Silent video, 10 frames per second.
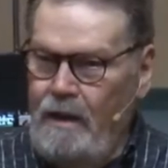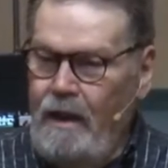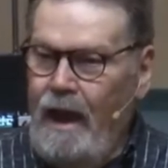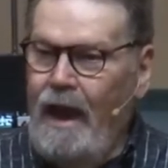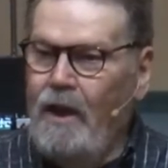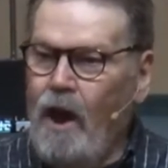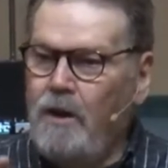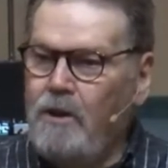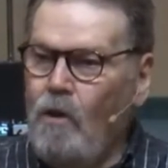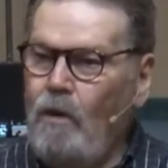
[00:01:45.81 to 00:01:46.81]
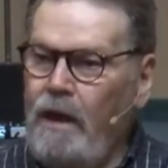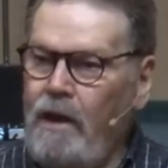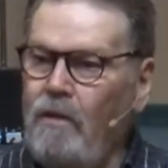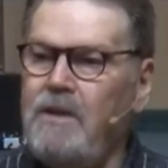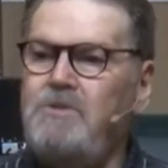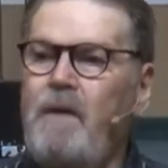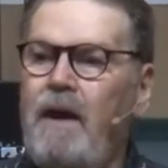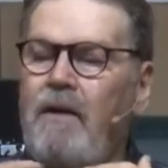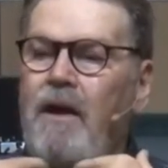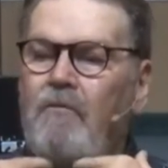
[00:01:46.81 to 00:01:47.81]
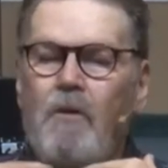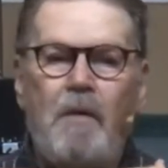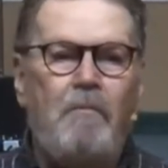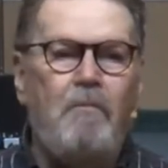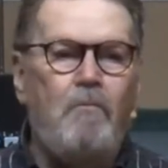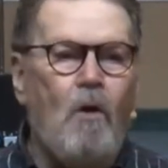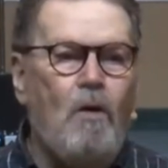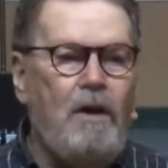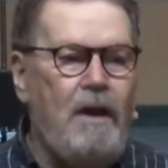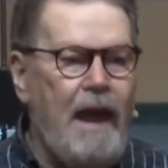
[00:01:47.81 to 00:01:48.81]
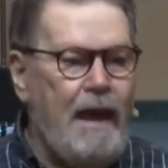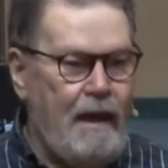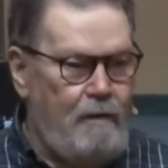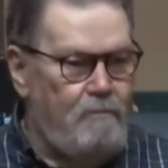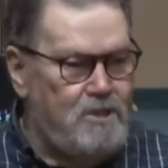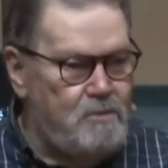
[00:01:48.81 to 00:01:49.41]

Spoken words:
And God totally healed this man from a broken neck and